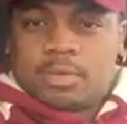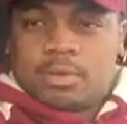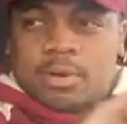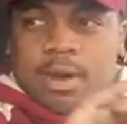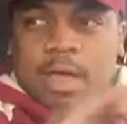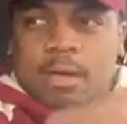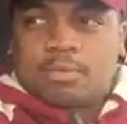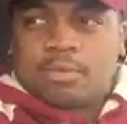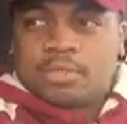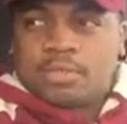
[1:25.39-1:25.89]
So
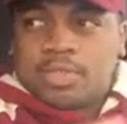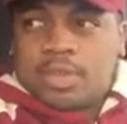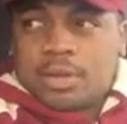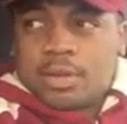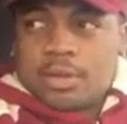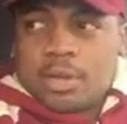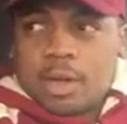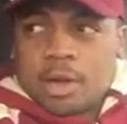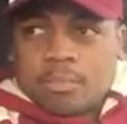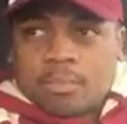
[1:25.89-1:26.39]
now I'm just
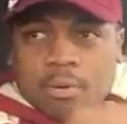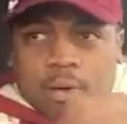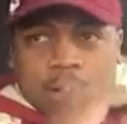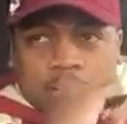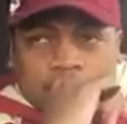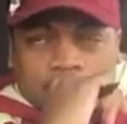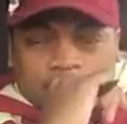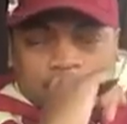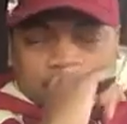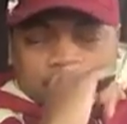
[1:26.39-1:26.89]
telling y'all
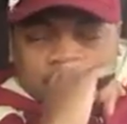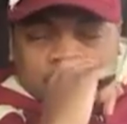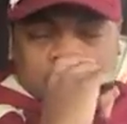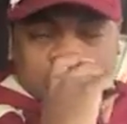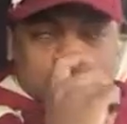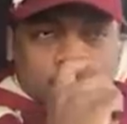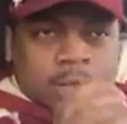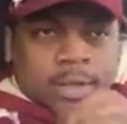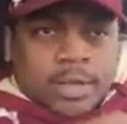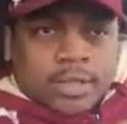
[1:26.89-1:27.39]
problems
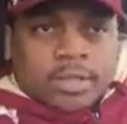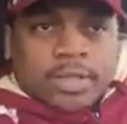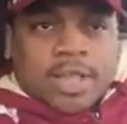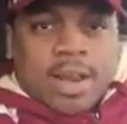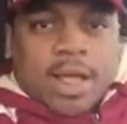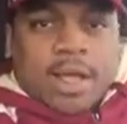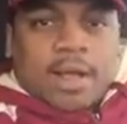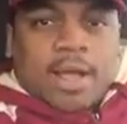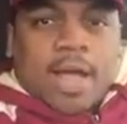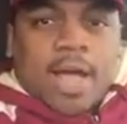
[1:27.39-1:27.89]

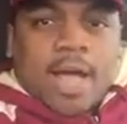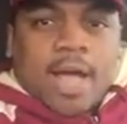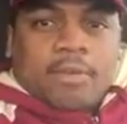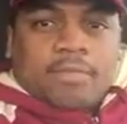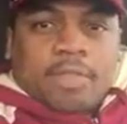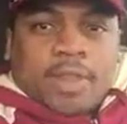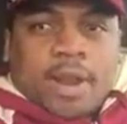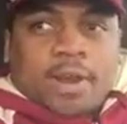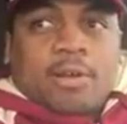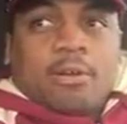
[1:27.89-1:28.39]
that I
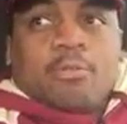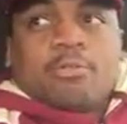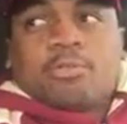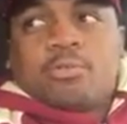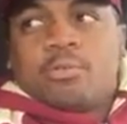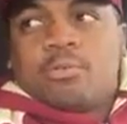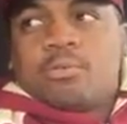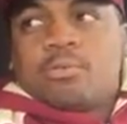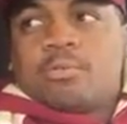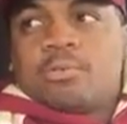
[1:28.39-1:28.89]
have, that I go
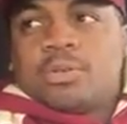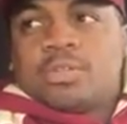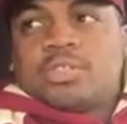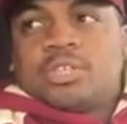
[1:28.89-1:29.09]
through,